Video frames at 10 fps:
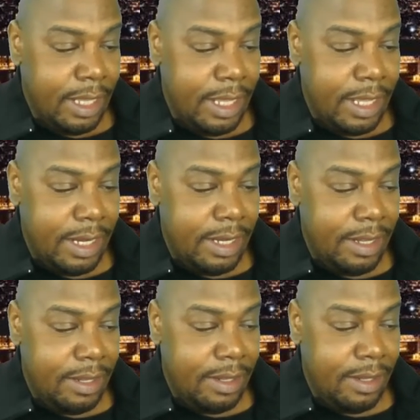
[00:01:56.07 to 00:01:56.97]

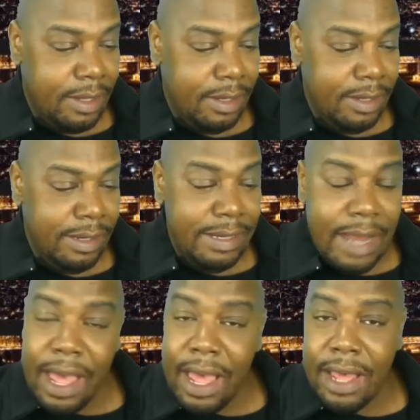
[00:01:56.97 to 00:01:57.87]
And
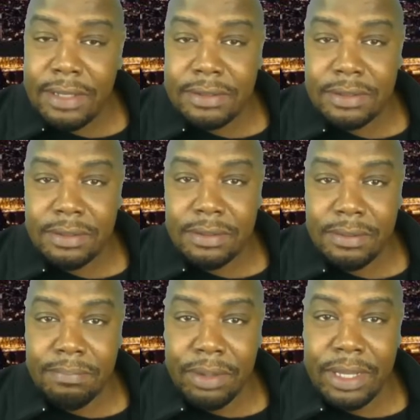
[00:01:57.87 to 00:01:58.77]
Nas
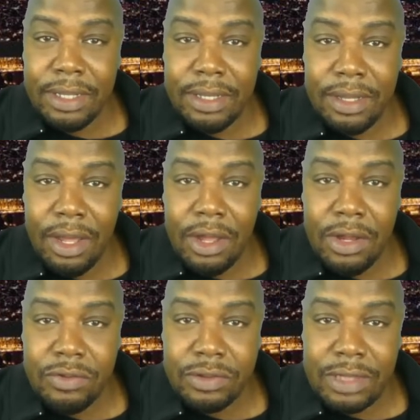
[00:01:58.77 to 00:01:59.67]
bringing in
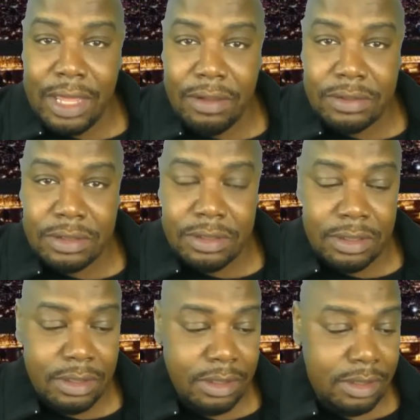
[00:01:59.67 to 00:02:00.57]
$100,000,